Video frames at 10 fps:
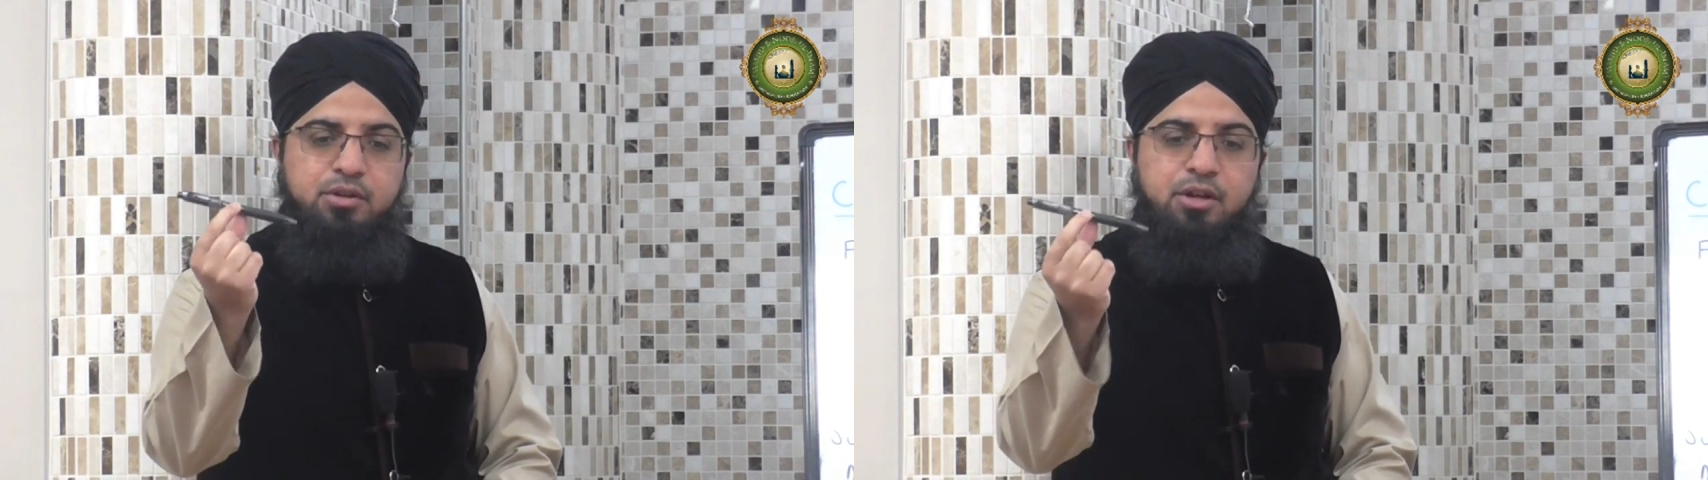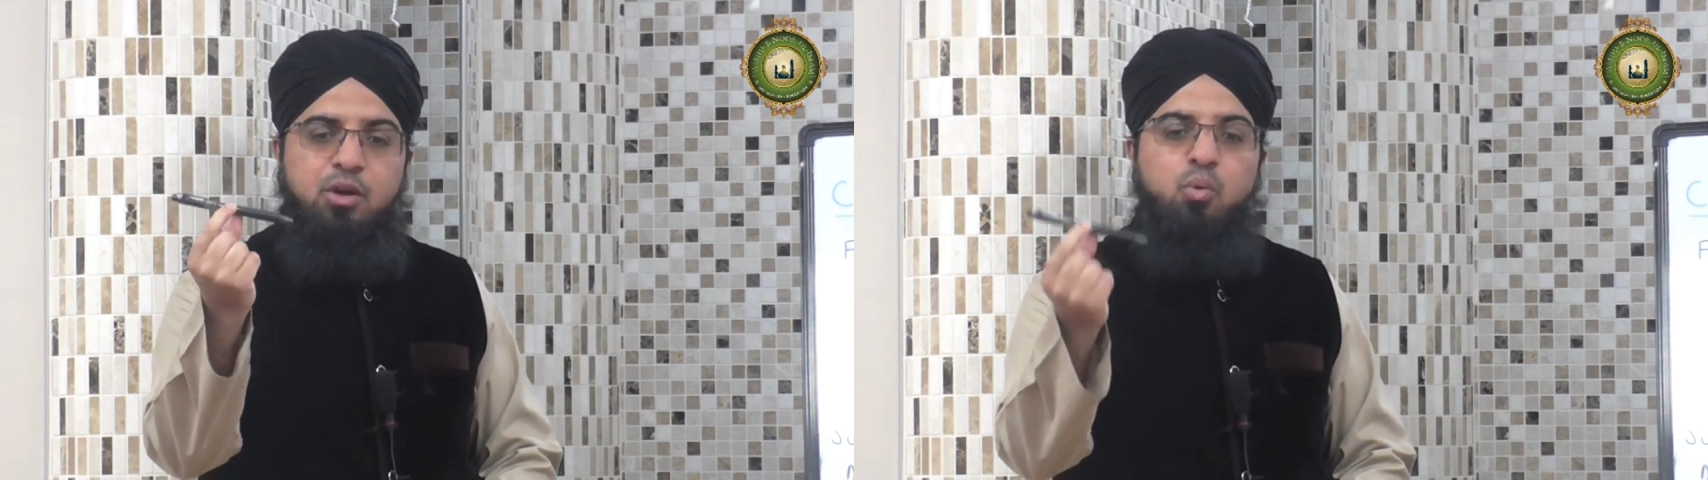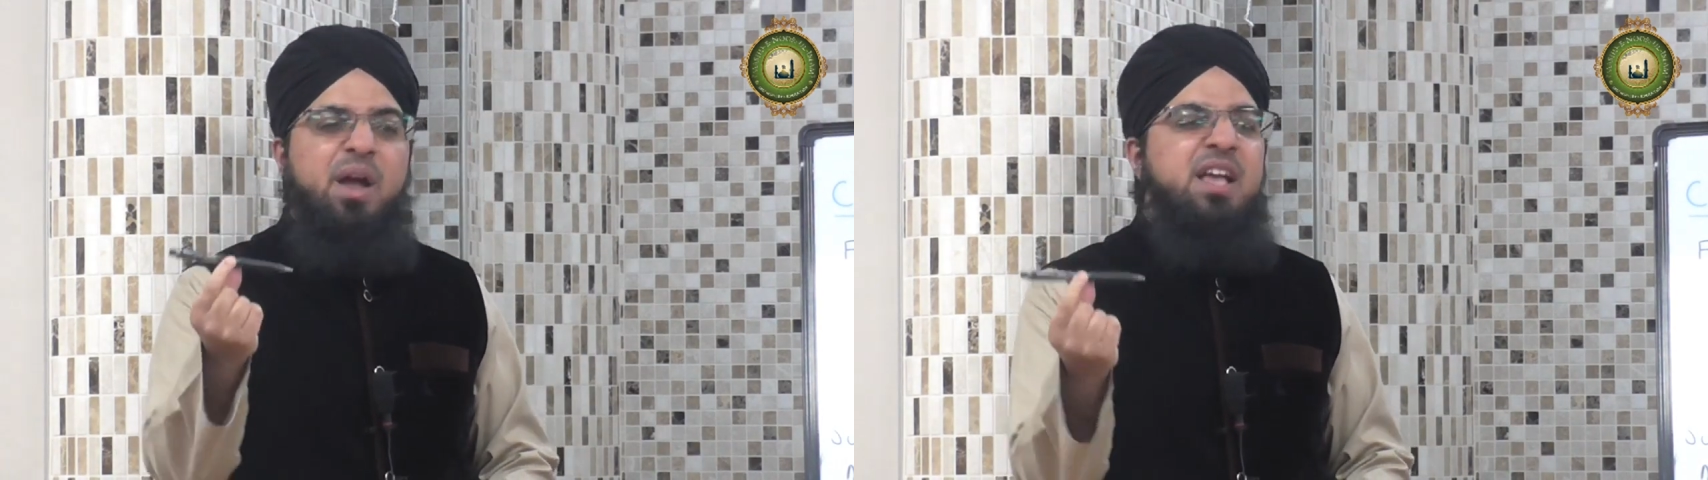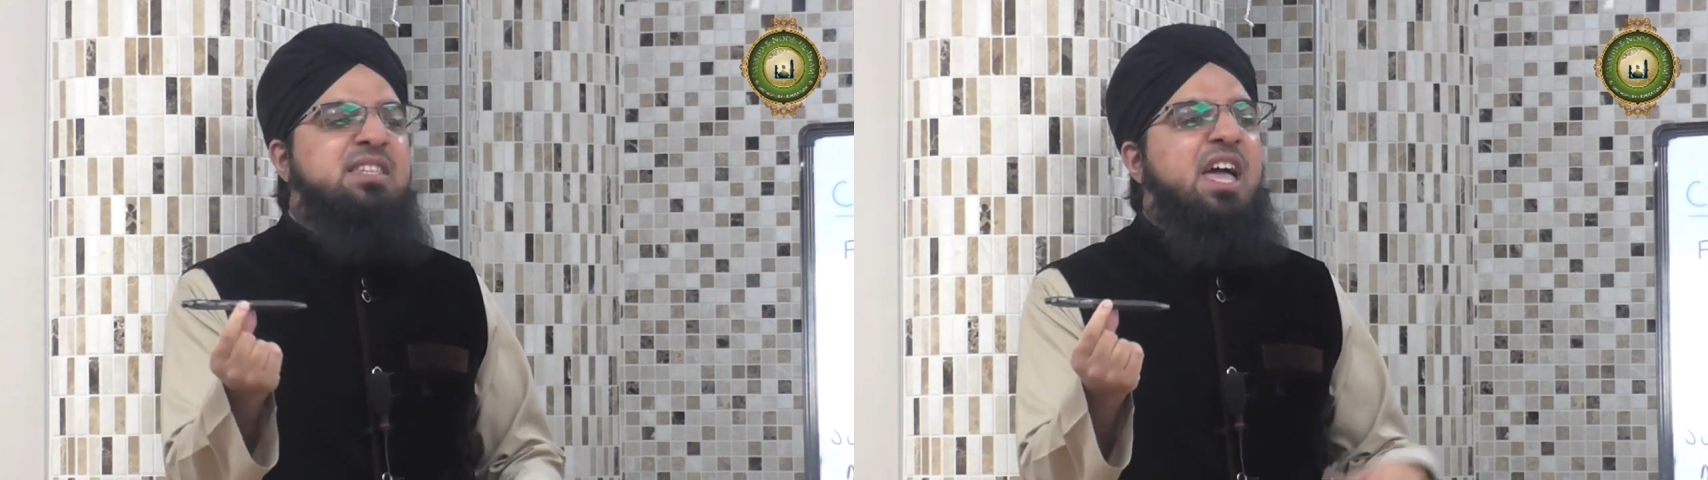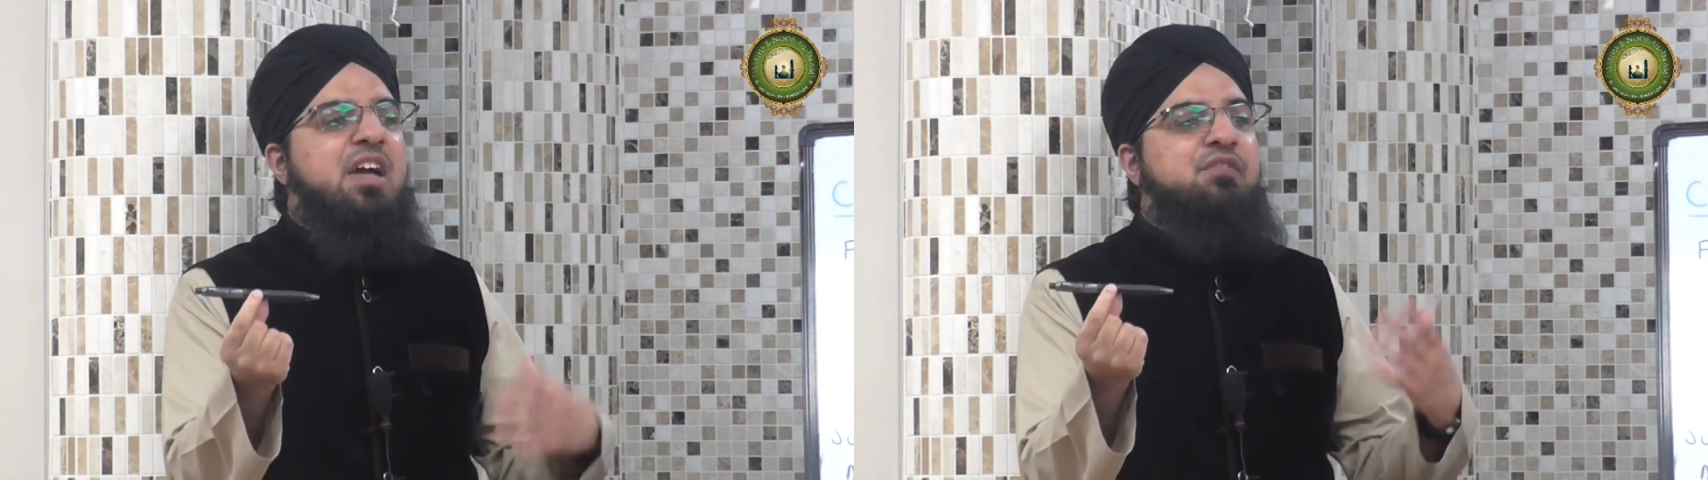okay,
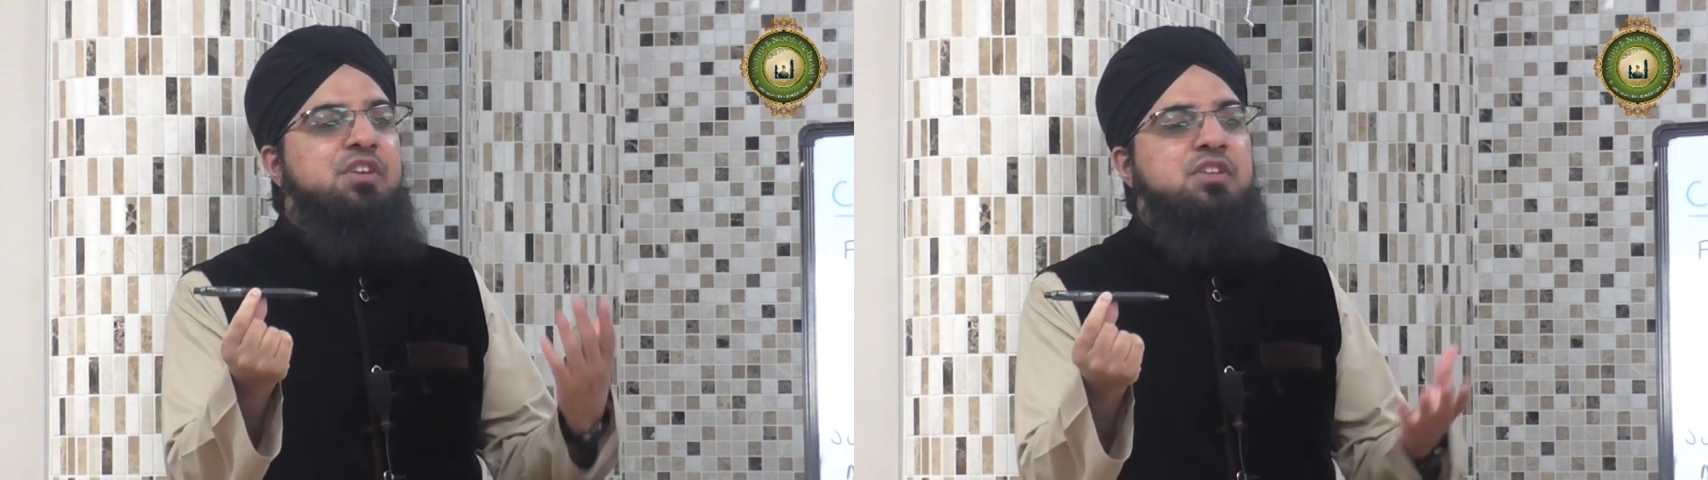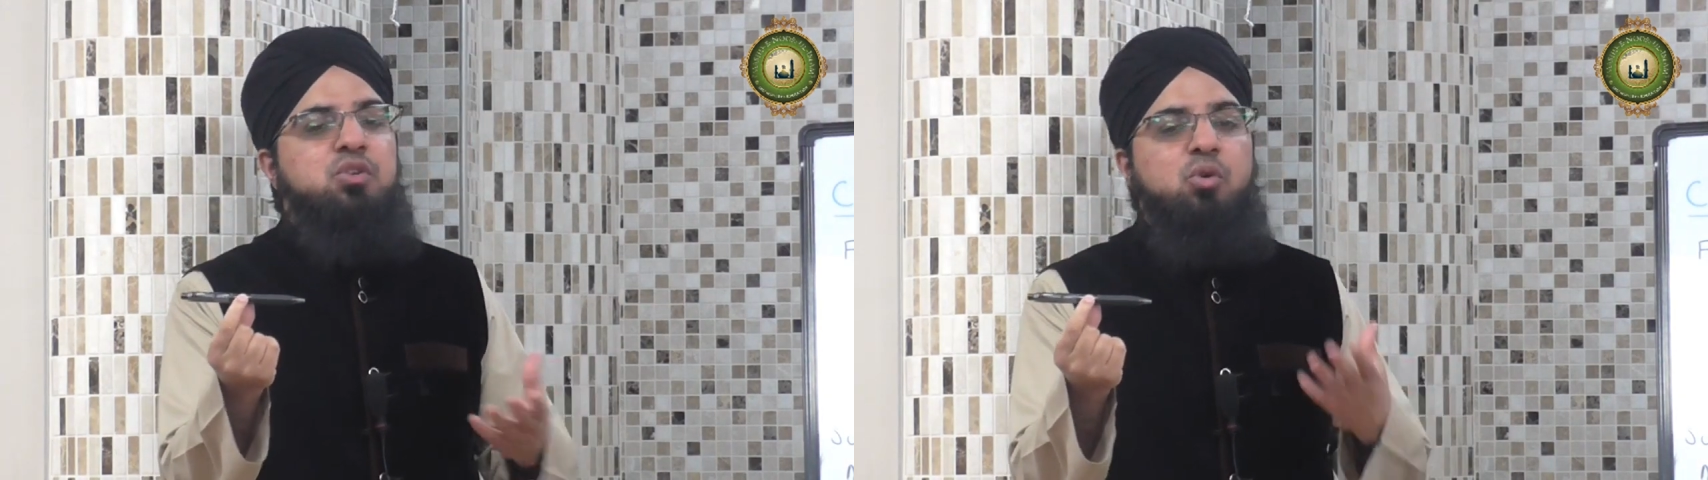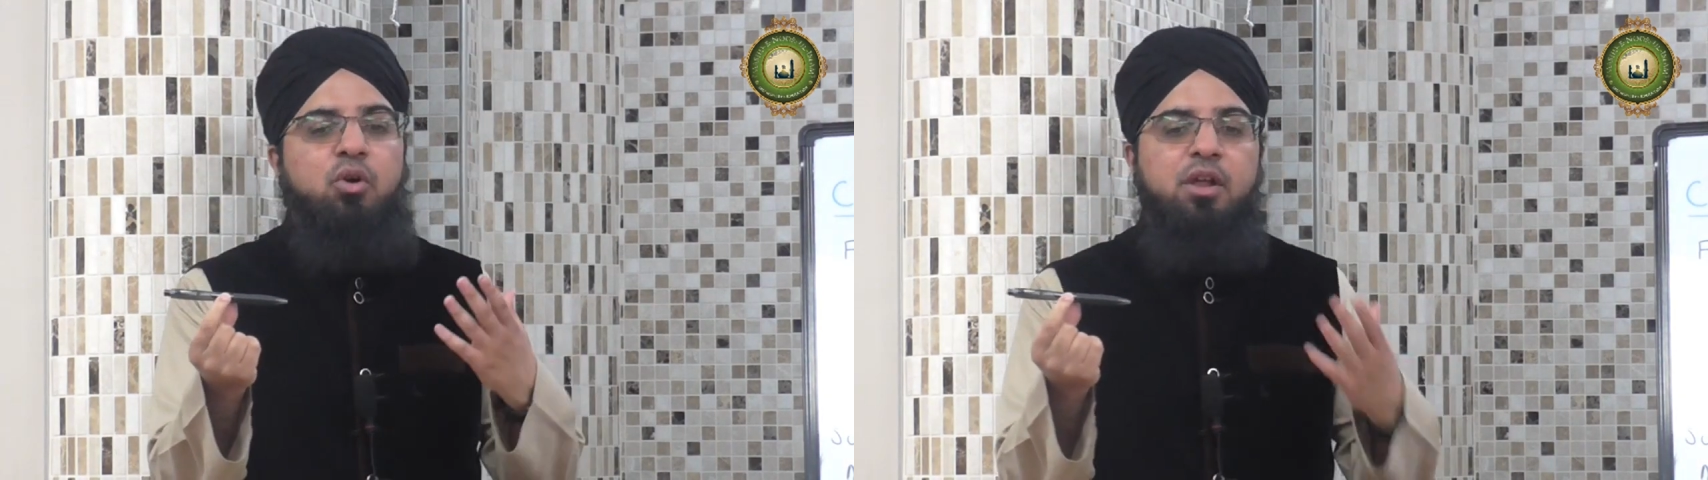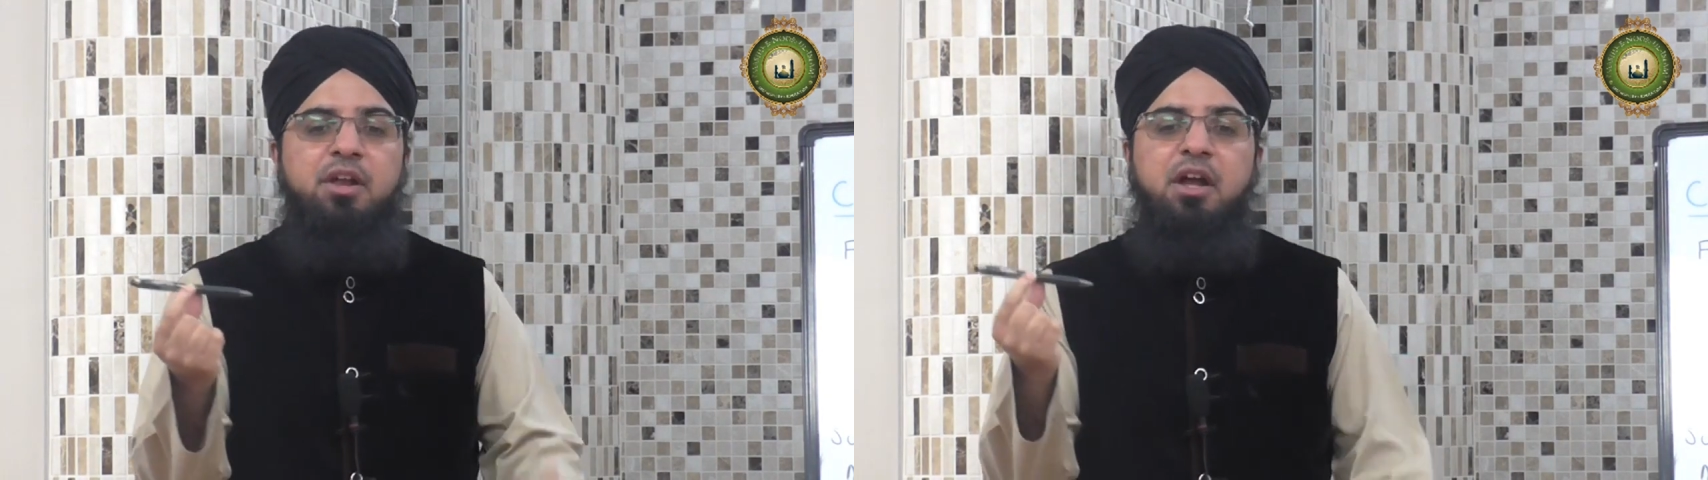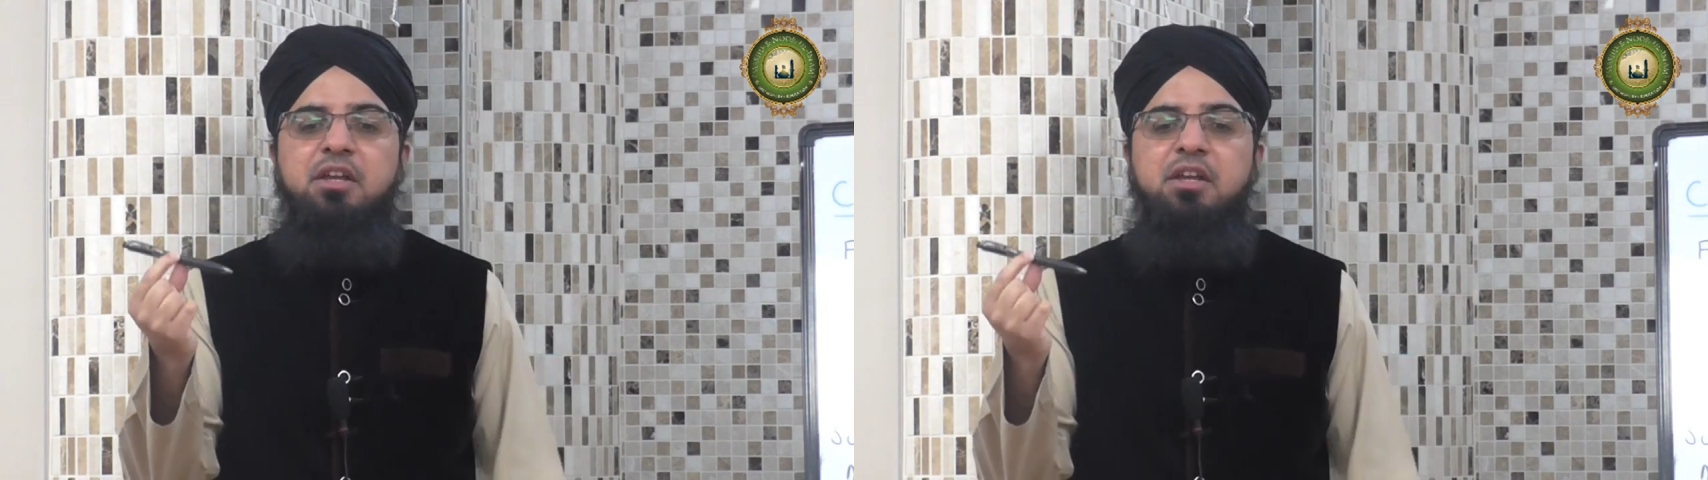where's the evidence of Quran and